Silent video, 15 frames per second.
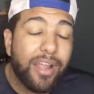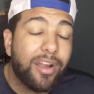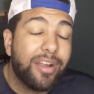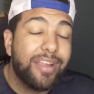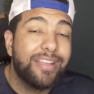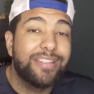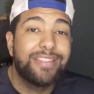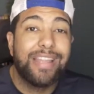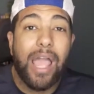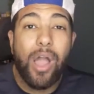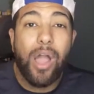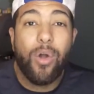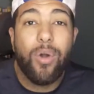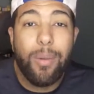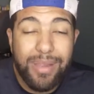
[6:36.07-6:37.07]
He is
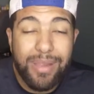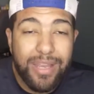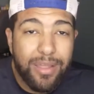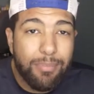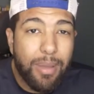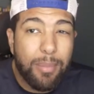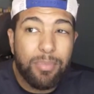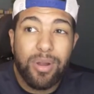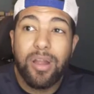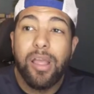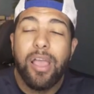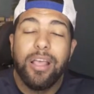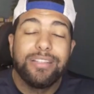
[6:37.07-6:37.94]
now a media member,